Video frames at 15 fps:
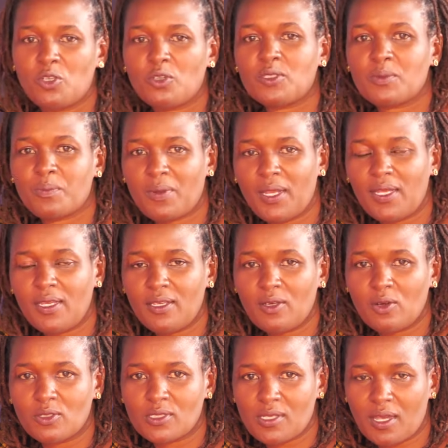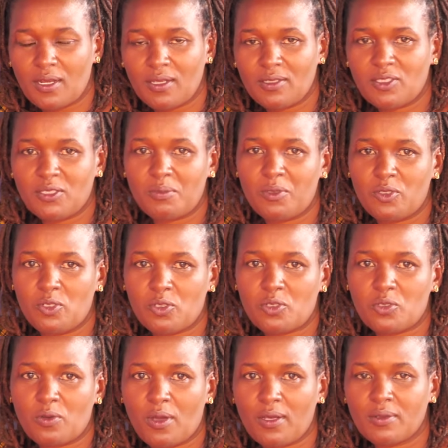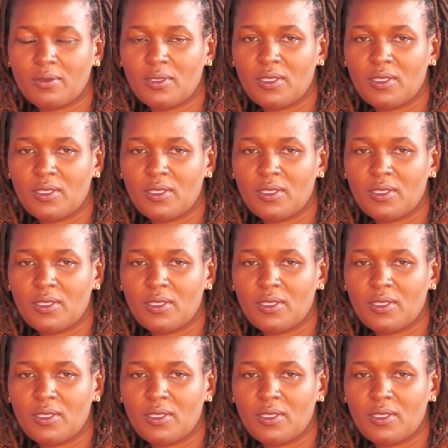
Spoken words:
you're explaining concerning TB Joshua.